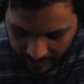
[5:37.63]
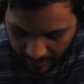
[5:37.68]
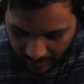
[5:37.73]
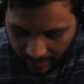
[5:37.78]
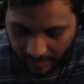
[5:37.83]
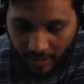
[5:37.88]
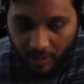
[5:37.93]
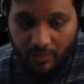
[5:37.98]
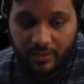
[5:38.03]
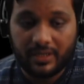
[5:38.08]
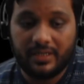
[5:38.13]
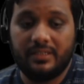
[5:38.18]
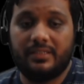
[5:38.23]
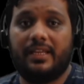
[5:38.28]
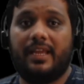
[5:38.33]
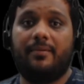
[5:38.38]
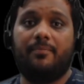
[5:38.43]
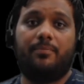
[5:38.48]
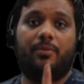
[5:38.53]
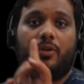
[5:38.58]
accountants
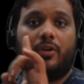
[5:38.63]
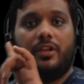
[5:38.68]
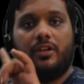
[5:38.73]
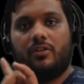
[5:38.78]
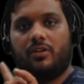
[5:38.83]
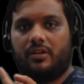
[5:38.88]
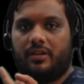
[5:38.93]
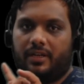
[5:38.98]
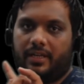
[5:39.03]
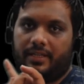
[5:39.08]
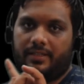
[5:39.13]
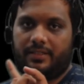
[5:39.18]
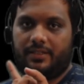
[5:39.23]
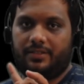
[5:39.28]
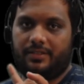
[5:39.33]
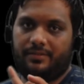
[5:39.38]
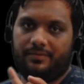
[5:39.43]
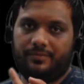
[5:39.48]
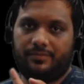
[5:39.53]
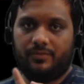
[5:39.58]
employing
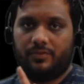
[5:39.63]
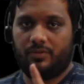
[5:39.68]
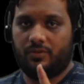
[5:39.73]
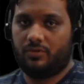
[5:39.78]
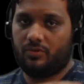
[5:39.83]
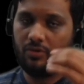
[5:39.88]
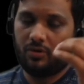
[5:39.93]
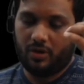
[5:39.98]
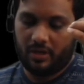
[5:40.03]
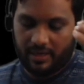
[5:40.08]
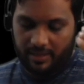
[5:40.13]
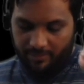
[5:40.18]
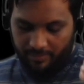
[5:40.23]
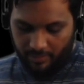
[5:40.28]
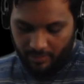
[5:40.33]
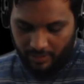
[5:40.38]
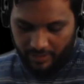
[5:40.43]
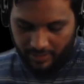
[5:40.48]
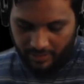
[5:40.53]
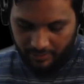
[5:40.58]
organization, so your
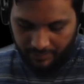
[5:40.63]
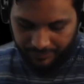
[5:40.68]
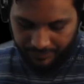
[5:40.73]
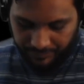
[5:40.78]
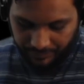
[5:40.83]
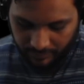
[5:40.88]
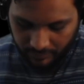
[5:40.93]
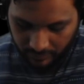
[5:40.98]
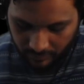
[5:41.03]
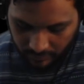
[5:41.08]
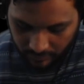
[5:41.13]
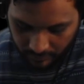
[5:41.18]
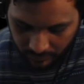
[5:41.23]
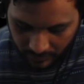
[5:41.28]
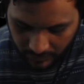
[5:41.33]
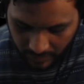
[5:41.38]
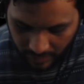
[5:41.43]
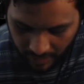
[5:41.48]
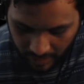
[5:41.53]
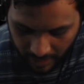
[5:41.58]
employer.
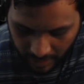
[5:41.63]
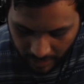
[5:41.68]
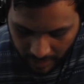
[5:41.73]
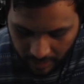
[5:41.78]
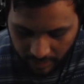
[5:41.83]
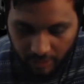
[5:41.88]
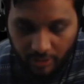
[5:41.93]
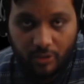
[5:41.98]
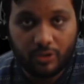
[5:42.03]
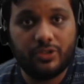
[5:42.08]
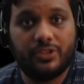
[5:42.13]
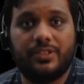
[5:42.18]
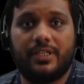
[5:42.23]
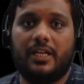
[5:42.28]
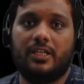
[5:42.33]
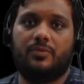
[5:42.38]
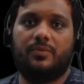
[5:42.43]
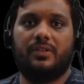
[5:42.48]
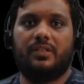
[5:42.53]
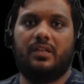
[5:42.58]
Those
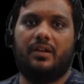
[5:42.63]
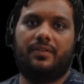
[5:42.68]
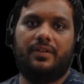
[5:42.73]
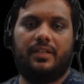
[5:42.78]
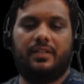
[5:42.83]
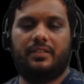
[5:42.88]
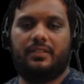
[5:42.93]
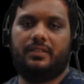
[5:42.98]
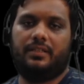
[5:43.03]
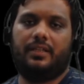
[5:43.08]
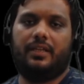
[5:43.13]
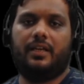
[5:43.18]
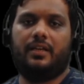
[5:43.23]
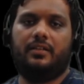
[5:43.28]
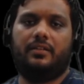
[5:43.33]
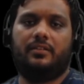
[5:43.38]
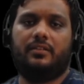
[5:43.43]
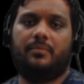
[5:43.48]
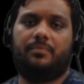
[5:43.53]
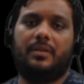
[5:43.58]
charged with governance, yeah,
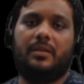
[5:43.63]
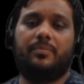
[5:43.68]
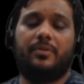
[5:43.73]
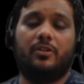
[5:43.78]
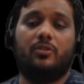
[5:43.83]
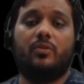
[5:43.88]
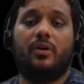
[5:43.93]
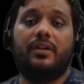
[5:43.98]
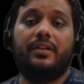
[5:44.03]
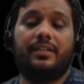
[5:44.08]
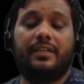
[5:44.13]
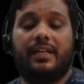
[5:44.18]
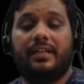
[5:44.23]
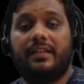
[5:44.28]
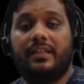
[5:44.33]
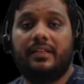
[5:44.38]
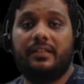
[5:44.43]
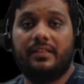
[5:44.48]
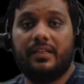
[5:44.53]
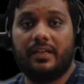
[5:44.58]
the people who are
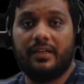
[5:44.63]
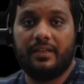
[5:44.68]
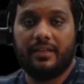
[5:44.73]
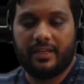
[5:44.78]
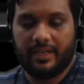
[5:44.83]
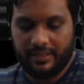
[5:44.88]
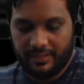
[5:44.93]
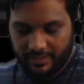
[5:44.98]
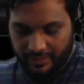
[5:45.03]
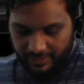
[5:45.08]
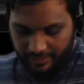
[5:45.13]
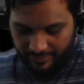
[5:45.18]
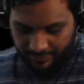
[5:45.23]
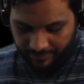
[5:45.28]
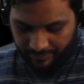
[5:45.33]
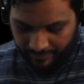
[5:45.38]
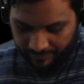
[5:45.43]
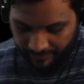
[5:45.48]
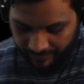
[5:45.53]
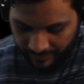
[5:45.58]
directing the entity
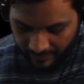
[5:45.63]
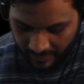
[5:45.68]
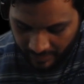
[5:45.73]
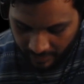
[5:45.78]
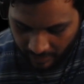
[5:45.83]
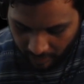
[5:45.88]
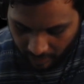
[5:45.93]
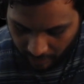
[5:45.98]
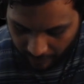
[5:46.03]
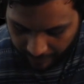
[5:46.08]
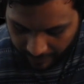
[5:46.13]
of a